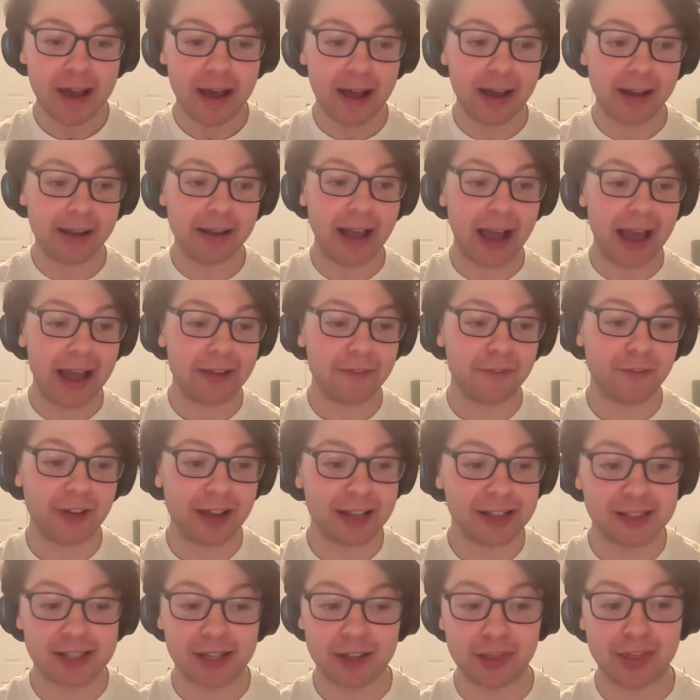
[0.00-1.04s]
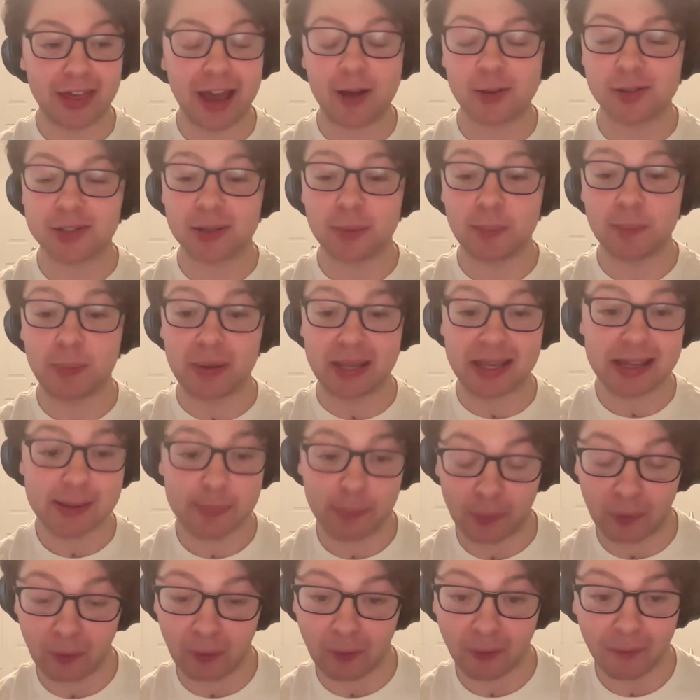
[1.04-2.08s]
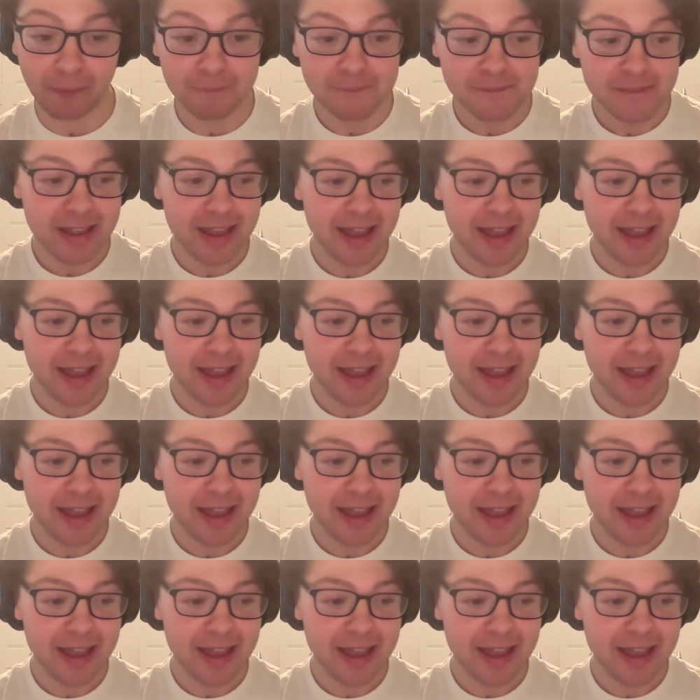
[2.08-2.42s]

a guy fights 1,000 people,